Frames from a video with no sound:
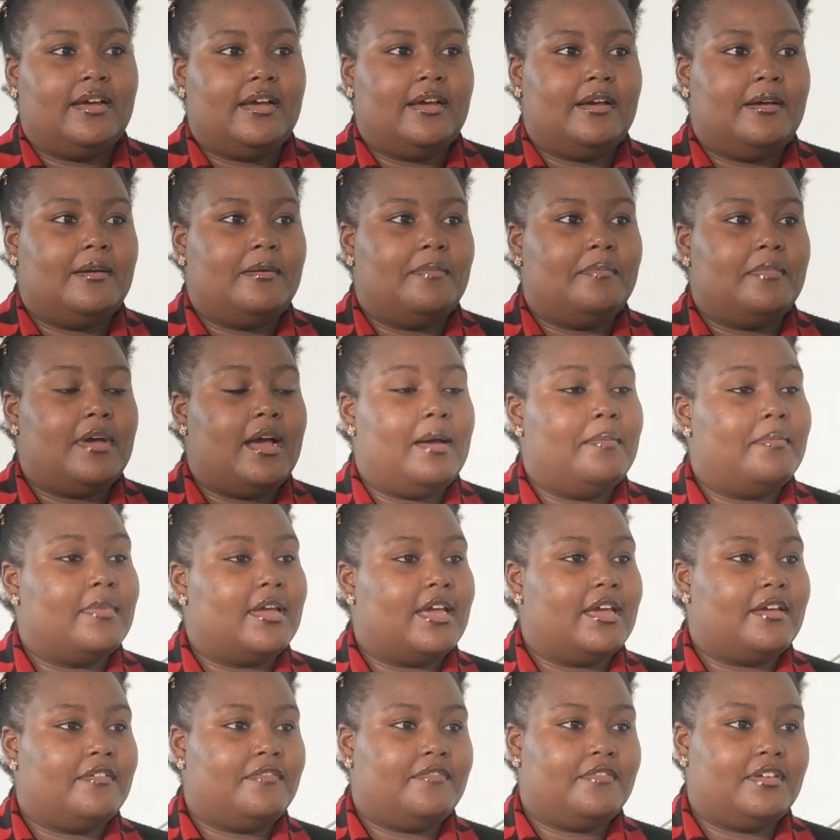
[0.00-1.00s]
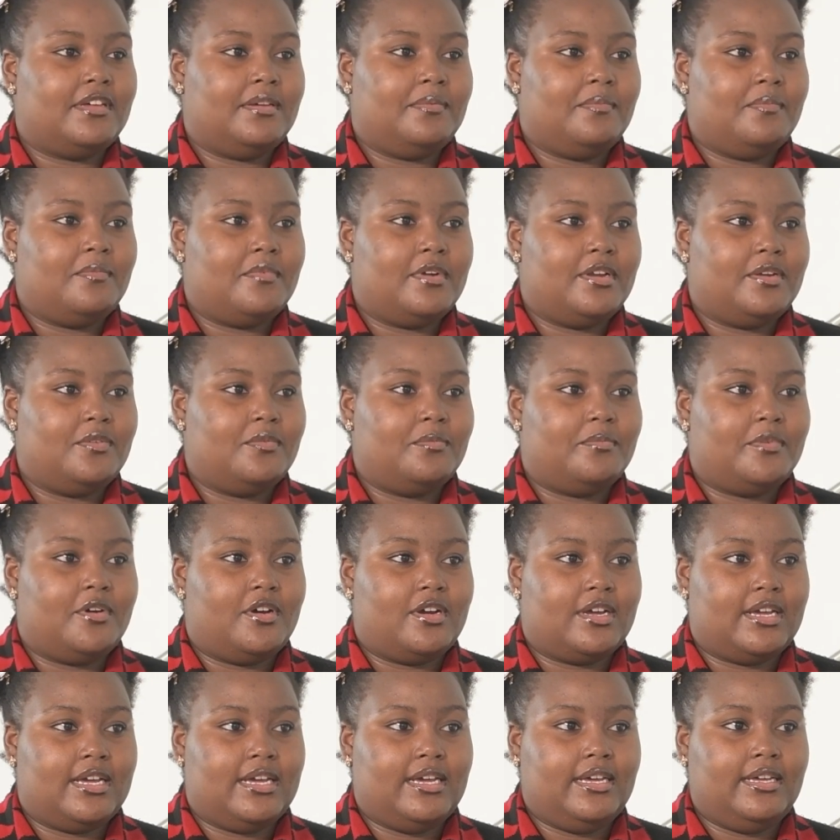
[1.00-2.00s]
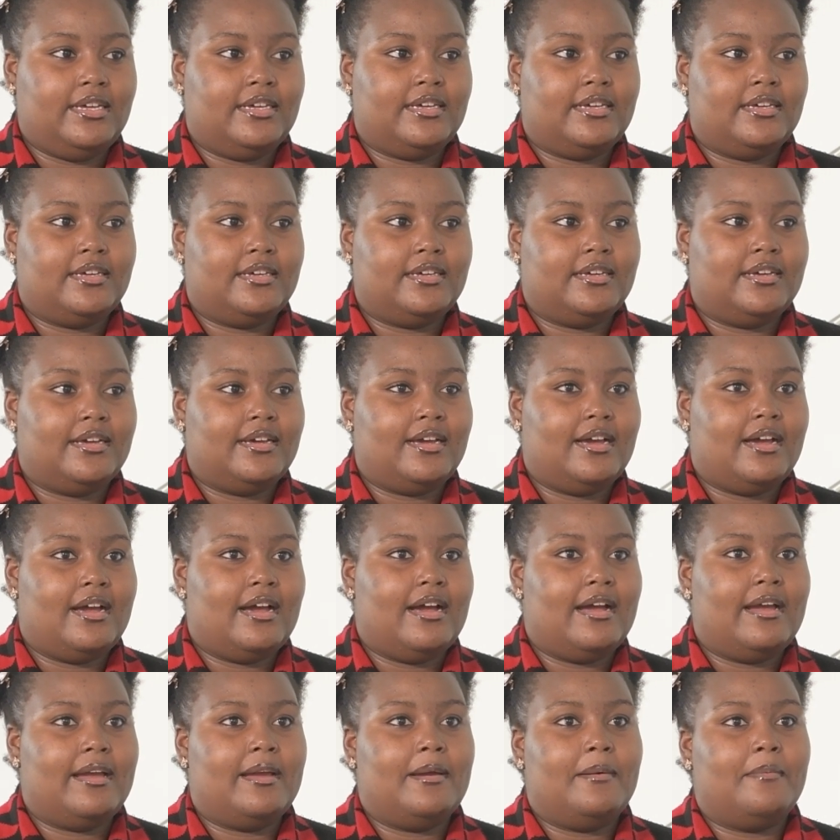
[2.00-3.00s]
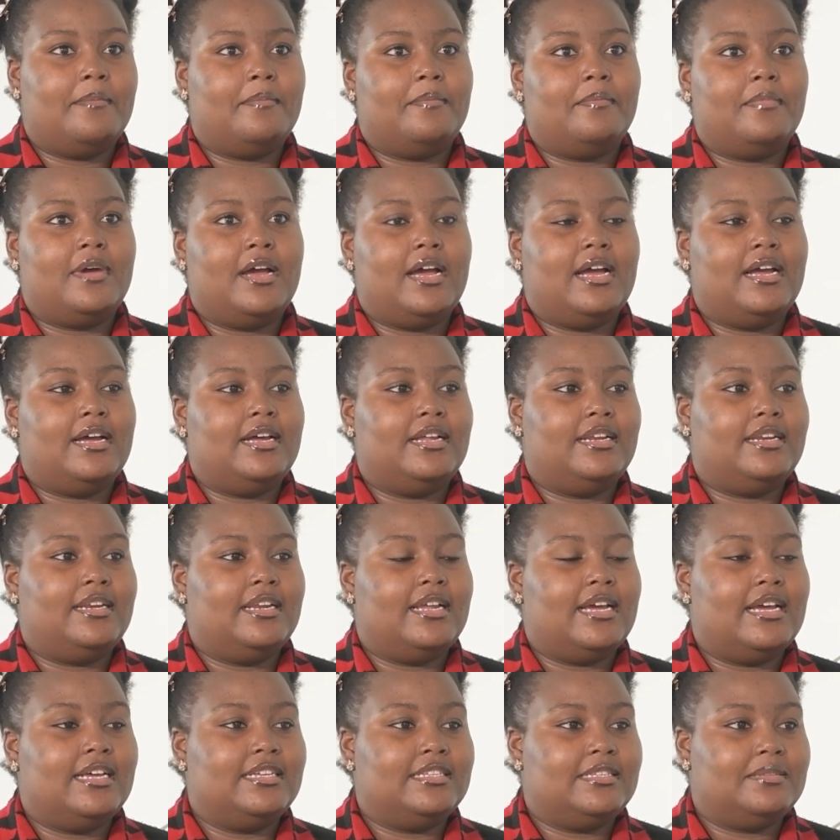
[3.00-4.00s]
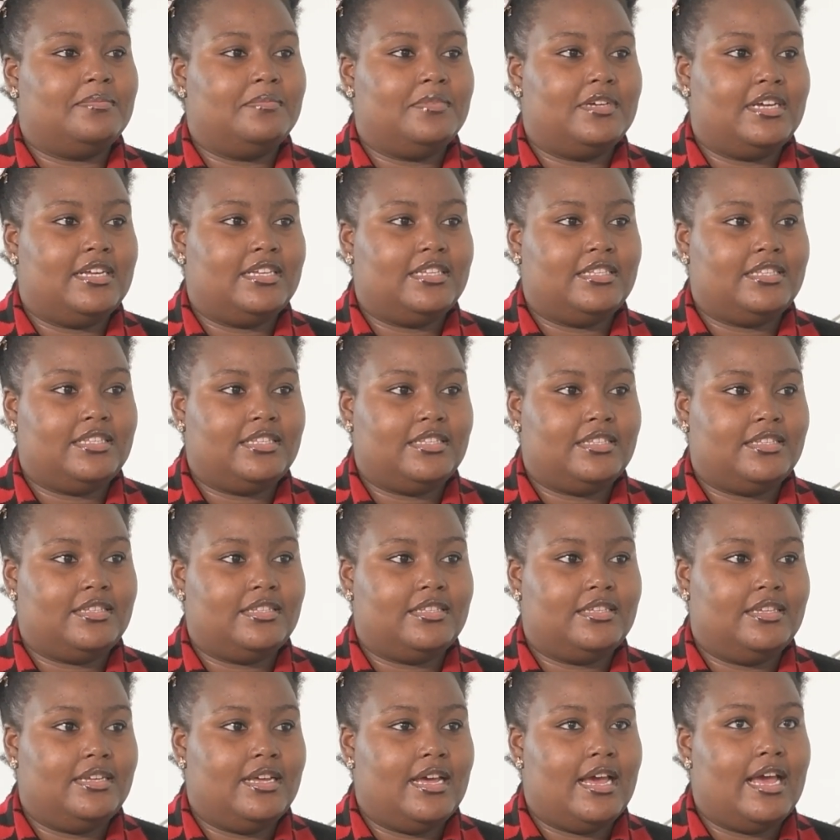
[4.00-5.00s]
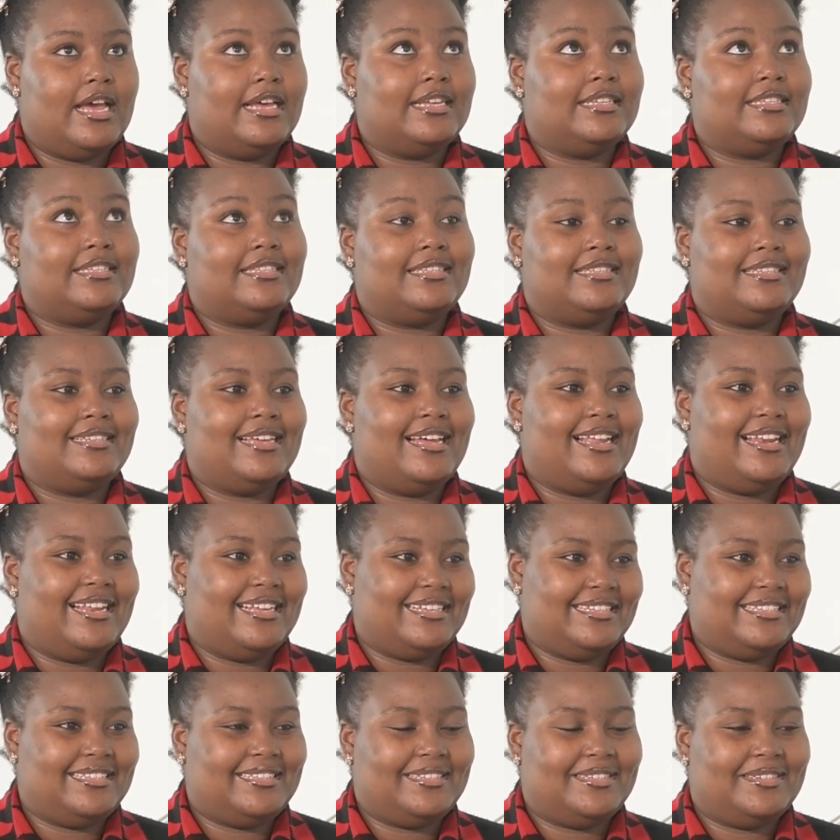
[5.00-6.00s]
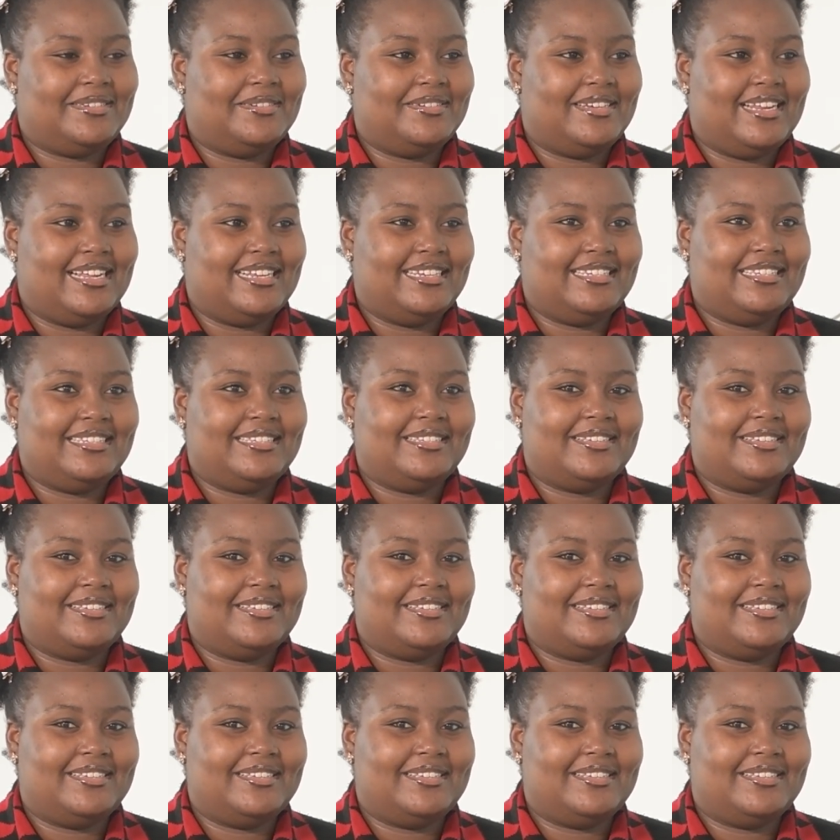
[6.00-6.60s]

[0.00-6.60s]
I'm Effie Wendelonger. I am an SPS SLS student,